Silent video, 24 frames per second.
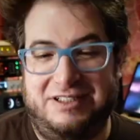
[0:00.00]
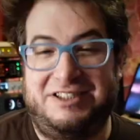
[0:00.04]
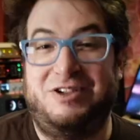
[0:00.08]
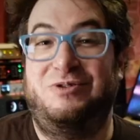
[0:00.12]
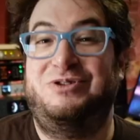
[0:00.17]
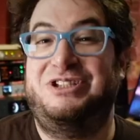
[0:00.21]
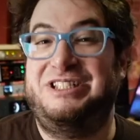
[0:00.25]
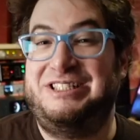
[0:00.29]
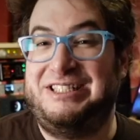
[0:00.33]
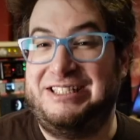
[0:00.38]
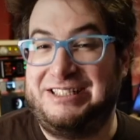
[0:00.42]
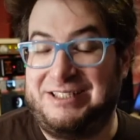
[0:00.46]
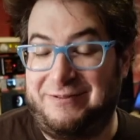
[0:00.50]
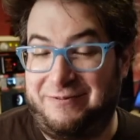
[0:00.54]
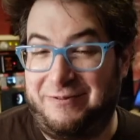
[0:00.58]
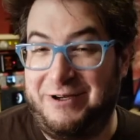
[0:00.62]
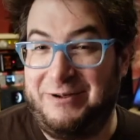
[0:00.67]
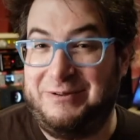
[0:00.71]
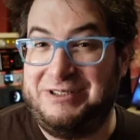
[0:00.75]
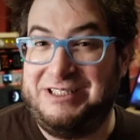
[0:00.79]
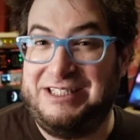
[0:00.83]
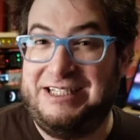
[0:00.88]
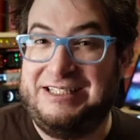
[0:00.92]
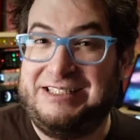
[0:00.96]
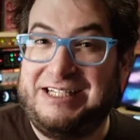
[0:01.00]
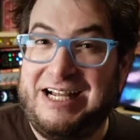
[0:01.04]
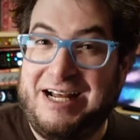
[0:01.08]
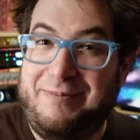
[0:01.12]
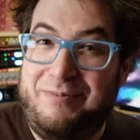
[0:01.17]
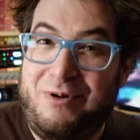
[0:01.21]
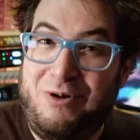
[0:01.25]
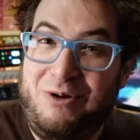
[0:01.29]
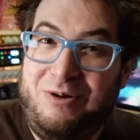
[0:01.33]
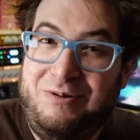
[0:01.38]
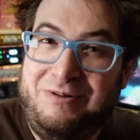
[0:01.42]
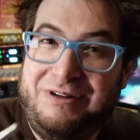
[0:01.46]
So just as a frequency
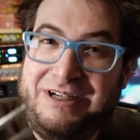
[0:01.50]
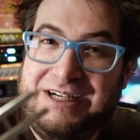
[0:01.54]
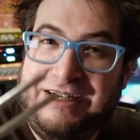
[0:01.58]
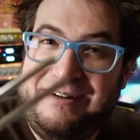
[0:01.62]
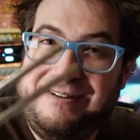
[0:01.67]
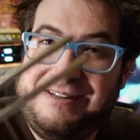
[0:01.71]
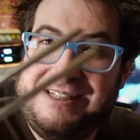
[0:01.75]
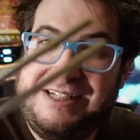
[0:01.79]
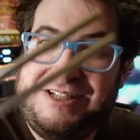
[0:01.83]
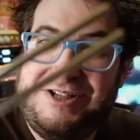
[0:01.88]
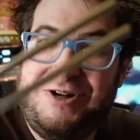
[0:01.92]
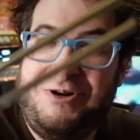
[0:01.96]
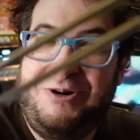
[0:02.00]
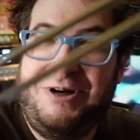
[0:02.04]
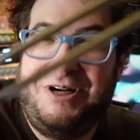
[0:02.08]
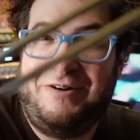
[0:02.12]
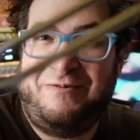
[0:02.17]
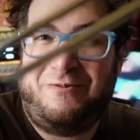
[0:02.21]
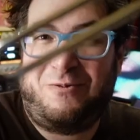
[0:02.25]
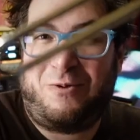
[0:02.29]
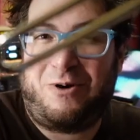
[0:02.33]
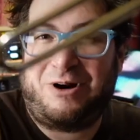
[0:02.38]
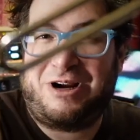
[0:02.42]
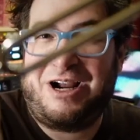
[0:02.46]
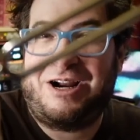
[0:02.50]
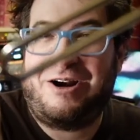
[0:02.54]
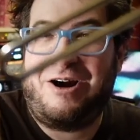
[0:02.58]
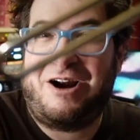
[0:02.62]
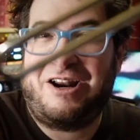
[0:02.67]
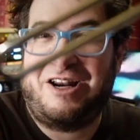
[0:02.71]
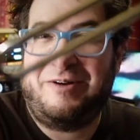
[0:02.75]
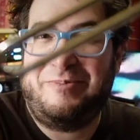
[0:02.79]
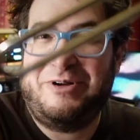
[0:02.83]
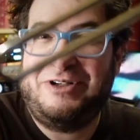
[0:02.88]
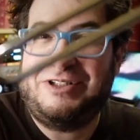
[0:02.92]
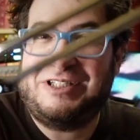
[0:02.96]
example, here's a tuning fork I
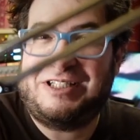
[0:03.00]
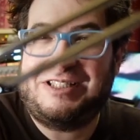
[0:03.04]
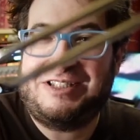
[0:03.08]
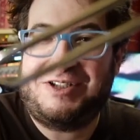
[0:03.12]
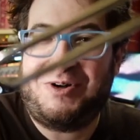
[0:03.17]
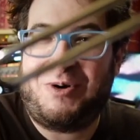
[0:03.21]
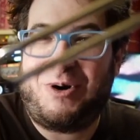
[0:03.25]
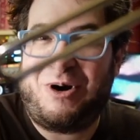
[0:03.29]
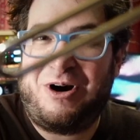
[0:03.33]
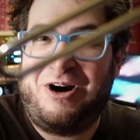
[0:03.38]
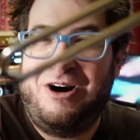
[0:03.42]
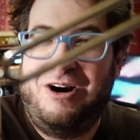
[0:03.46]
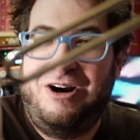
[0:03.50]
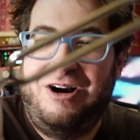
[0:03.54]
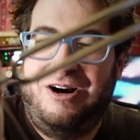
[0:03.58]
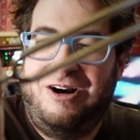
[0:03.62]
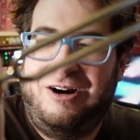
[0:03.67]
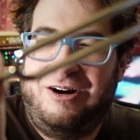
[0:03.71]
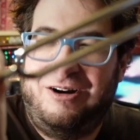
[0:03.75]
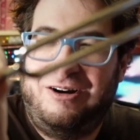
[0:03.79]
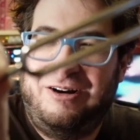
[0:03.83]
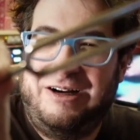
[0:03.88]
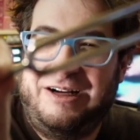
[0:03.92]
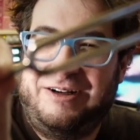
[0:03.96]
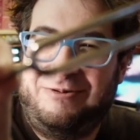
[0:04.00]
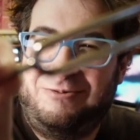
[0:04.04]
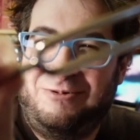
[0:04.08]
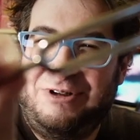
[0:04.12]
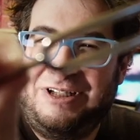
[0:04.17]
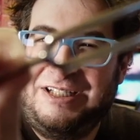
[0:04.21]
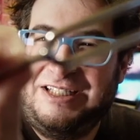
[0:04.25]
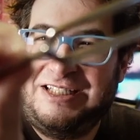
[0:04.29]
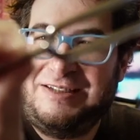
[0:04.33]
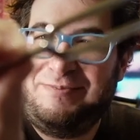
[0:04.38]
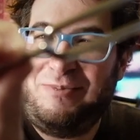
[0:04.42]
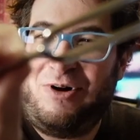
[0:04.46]
got at the music store. In
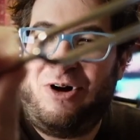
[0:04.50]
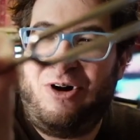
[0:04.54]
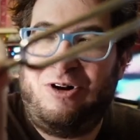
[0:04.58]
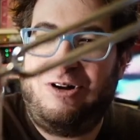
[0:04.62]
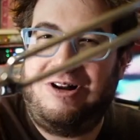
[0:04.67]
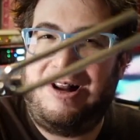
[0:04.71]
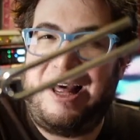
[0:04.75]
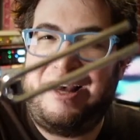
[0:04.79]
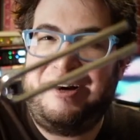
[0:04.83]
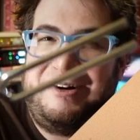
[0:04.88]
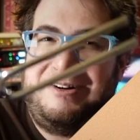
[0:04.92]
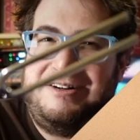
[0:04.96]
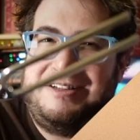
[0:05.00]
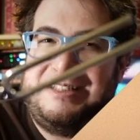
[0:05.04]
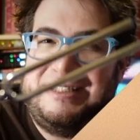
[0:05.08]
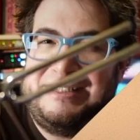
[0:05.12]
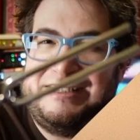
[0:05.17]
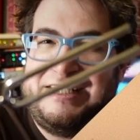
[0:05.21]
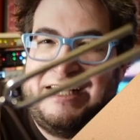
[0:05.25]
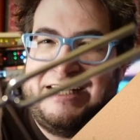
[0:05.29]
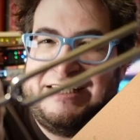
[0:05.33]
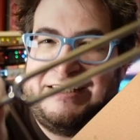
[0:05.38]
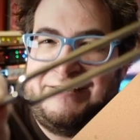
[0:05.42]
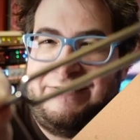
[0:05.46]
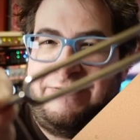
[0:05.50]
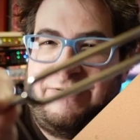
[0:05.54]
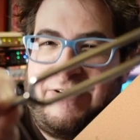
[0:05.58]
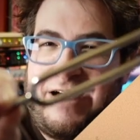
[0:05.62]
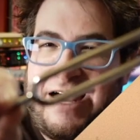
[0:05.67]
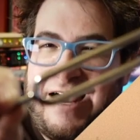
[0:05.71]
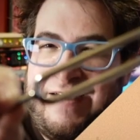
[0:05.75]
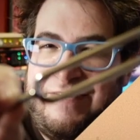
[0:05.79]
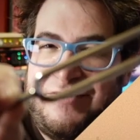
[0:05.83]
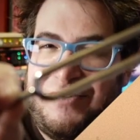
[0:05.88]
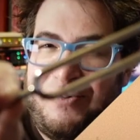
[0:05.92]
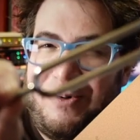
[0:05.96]
really small letters, it says
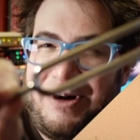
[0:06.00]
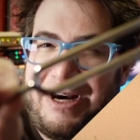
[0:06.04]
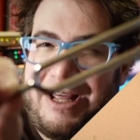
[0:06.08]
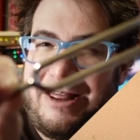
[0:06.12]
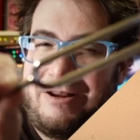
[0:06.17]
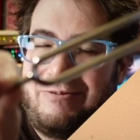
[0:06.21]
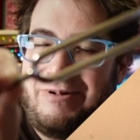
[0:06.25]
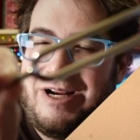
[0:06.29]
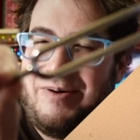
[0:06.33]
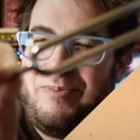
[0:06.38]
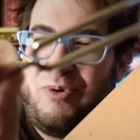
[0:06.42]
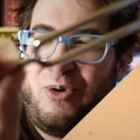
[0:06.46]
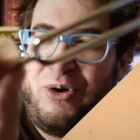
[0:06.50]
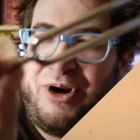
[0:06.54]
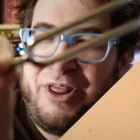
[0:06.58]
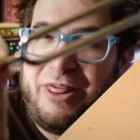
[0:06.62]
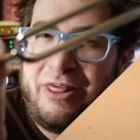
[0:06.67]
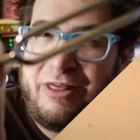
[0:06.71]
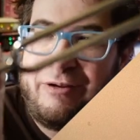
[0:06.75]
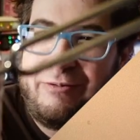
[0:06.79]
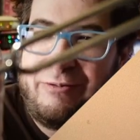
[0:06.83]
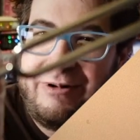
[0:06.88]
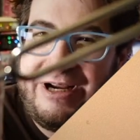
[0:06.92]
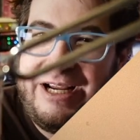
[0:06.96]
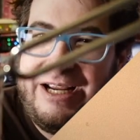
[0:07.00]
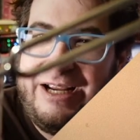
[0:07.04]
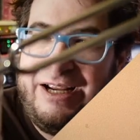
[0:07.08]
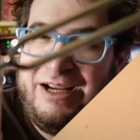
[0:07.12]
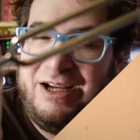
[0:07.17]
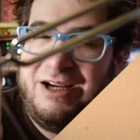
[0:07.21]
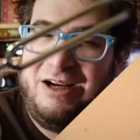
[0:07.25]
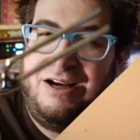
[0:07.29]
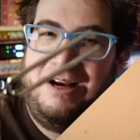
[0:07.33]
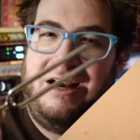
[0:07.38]
523.3.